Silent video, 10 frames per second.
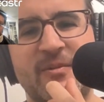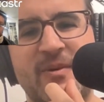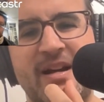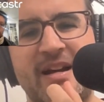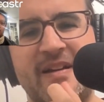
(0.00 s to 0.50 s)

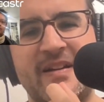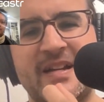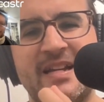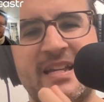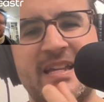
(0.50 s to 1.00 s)
Where
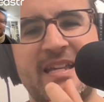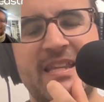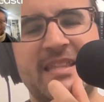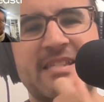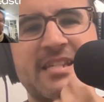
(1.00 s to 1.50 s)

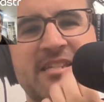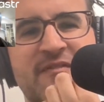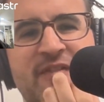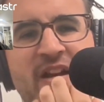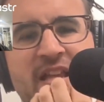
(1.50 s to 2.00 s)
the
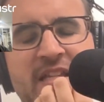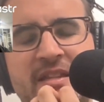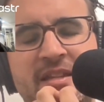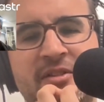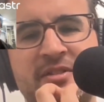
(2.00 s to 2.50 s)
schizophrenic
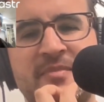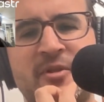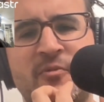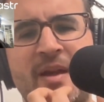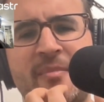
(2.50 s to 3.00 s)
is the
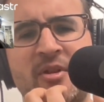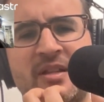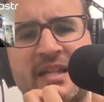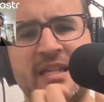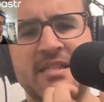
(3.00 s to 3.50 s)
ultimate
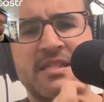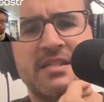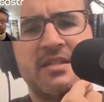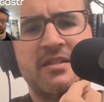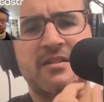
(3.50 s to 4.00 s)
rebel
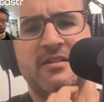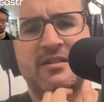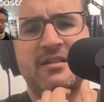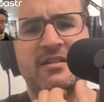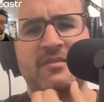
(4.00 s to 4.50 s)
against
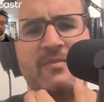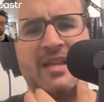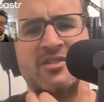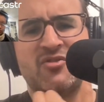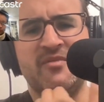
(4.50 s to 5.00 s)

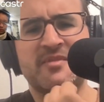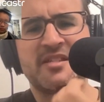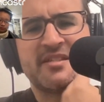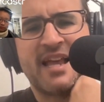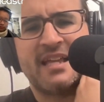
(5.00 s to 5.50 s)
mainstream
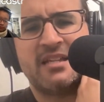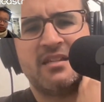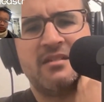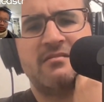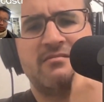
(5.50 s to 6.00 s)

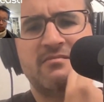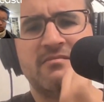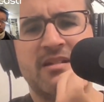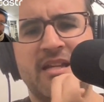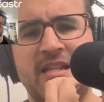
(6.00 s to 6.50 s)
society,
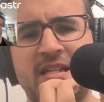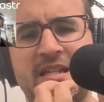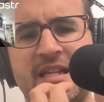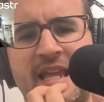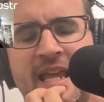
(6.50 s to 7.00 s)
right?
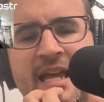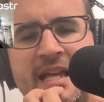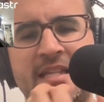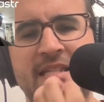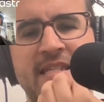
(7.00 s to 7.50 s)

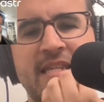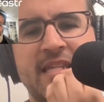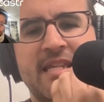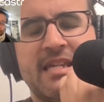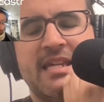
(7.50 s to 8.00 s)
And
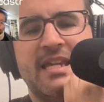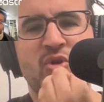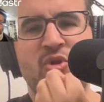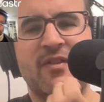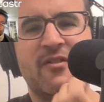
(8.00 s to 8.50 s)

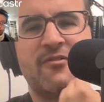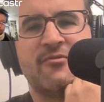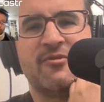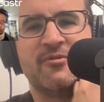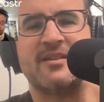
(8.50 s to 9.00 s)
who,
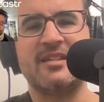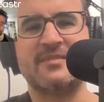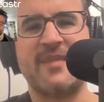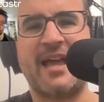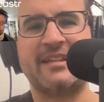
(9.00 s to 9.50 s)
through
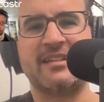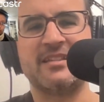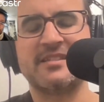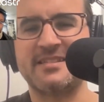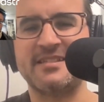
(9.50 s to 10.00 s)
his
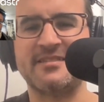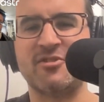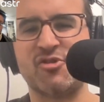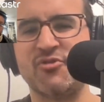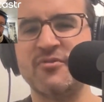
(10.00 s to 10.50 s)
madness, sees the
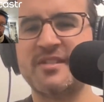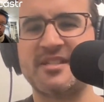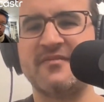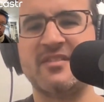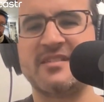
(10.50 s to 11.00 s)

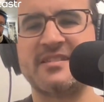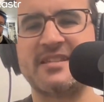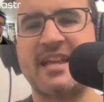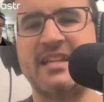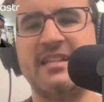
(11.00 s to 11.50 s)
truths of the
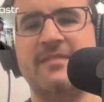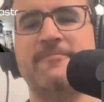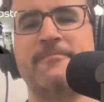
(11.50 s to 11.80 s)
society,